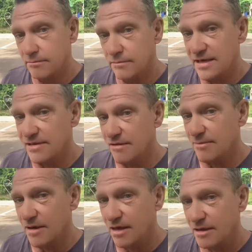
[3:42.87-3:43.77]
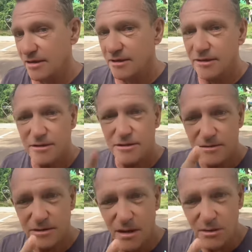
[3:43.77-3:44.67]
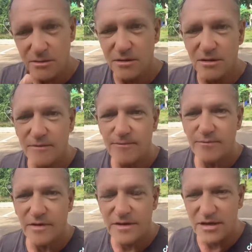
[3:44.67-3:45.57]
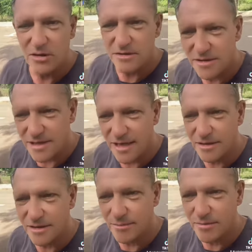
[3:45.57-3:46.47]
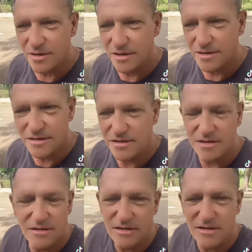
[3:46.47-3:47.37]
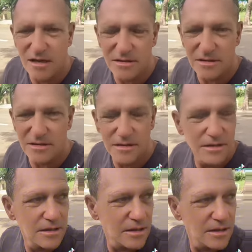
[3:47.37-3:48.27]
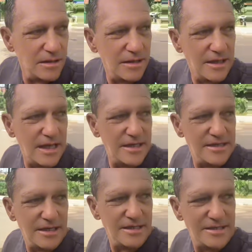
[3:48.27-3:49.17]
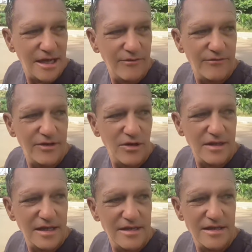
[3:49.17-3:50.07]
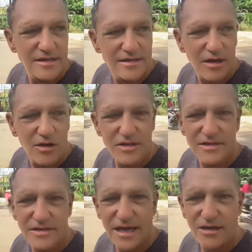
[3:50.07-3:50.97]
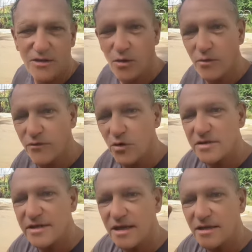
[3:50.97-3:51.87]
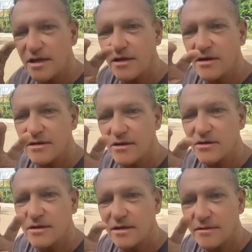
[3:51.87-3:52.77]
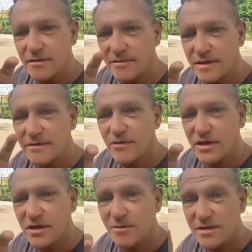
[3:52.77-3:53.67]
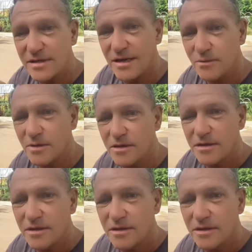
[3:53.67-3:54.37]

Is there any marketing? No. They don't sell Cambodia, they just, they just don't. They let it sell itself. The only thing that's on sale or for sale on when it comes is Angkor Wat.